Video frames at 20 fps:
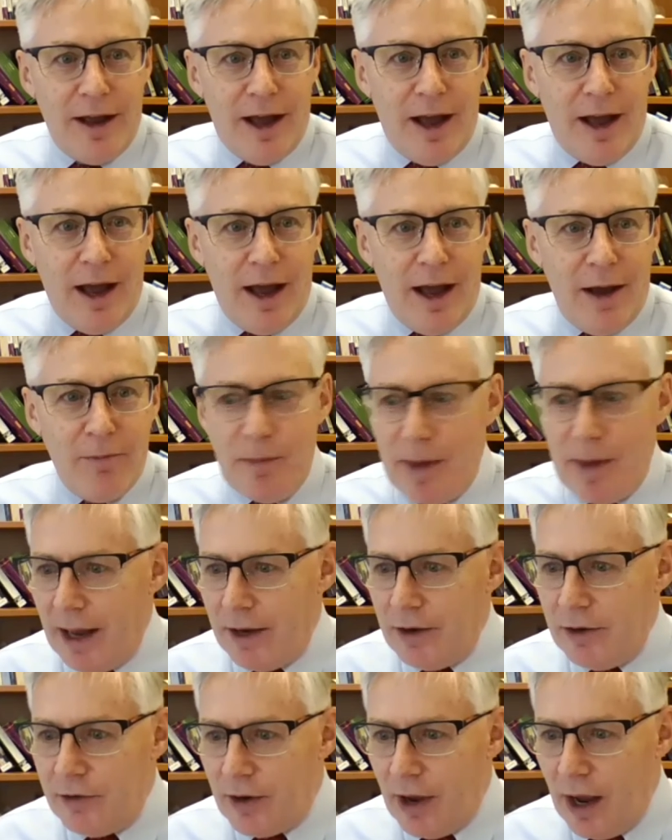Um,
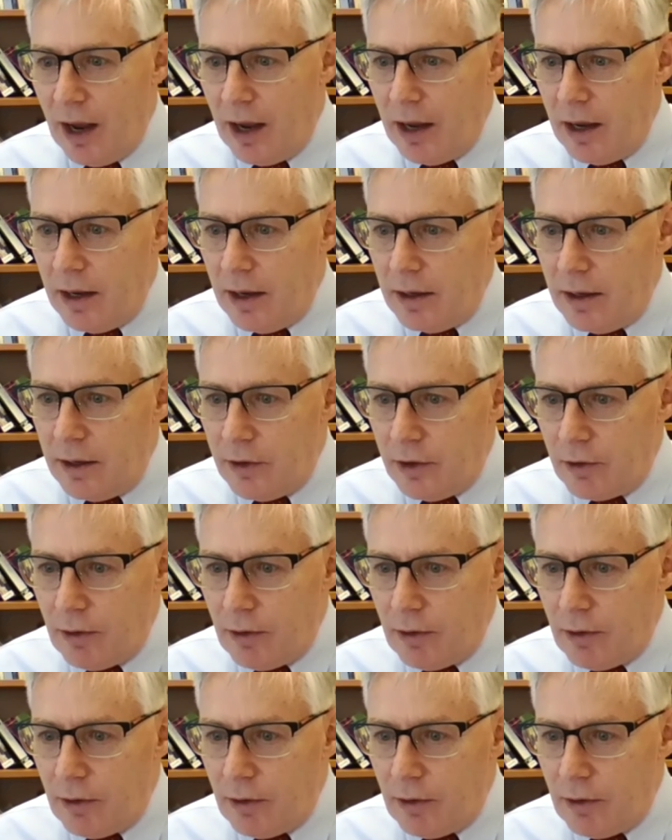and uh, the